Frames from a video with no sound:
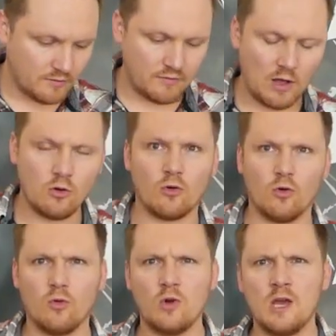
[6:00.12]

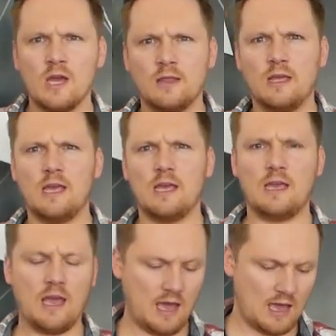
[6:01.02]
Velcro,
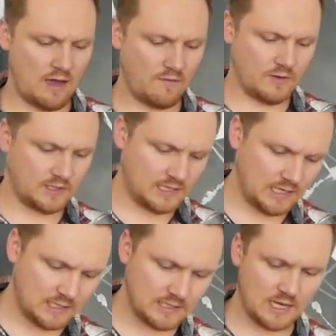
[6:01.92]
they have the
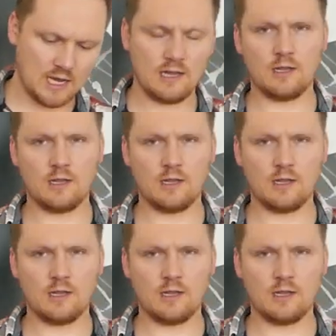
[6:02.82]
sticky side,